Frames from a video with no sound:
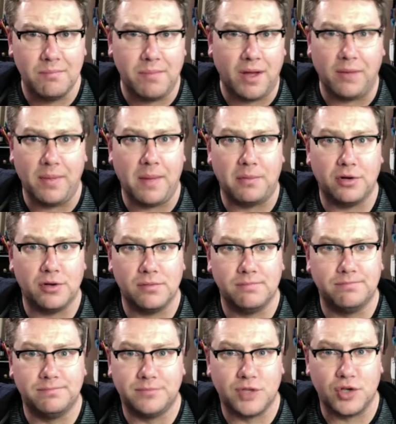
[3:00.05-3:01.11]
bell pepper
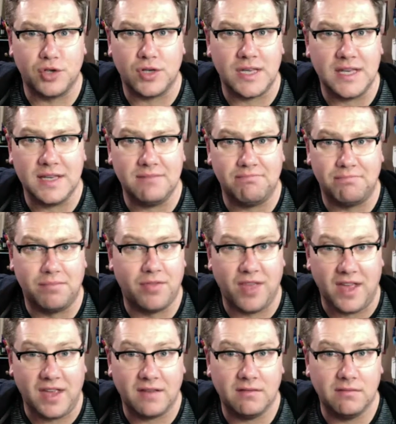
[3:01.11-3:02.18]
turkey
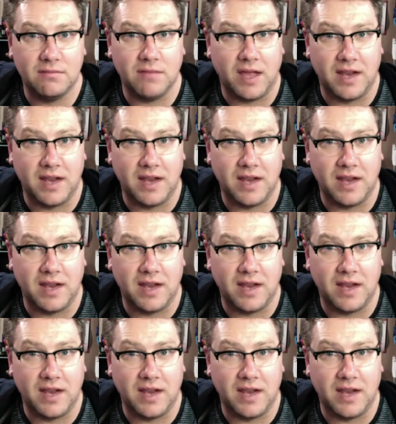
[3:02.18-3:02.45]
thing, and